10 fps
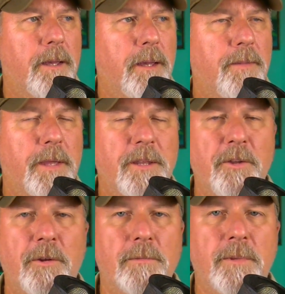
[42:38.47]
that you
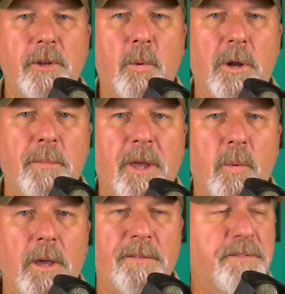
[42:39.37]
don't want to make
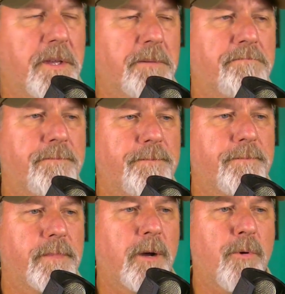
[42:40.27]
waves, then
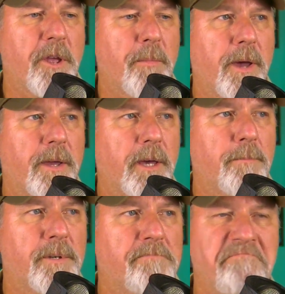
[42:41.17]
I'll bring you back up.
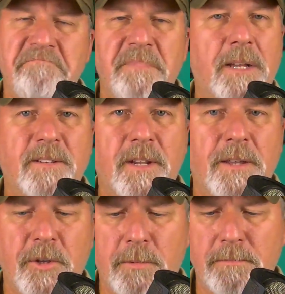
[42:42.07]
But not tonight,
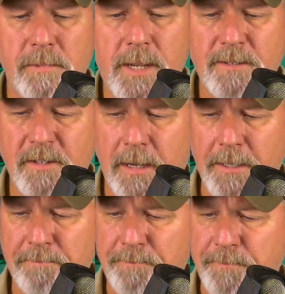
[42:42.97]
dude. Not
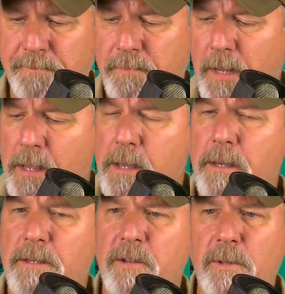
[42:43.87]
tonight.
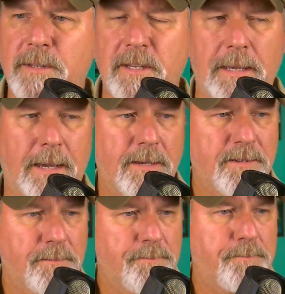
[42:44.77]
So listen, guys.
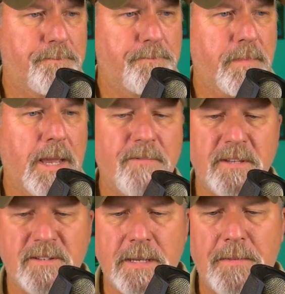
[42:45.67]
Having
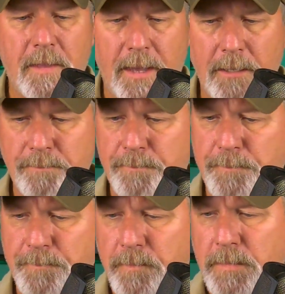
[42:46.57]
said that,
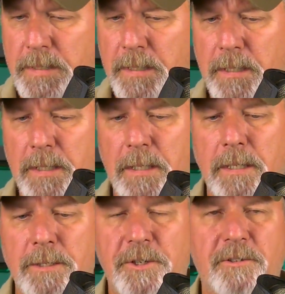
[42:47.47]

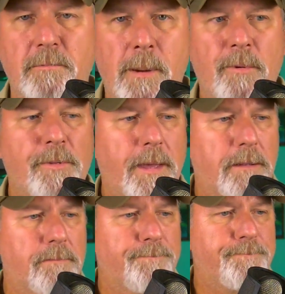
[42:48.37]
just remember that
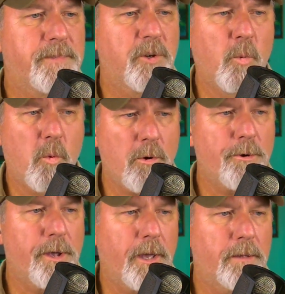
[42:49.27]
to
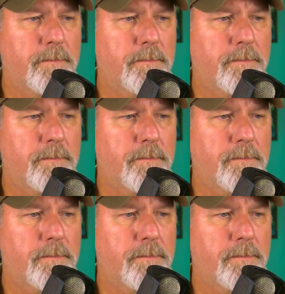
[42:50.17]
worry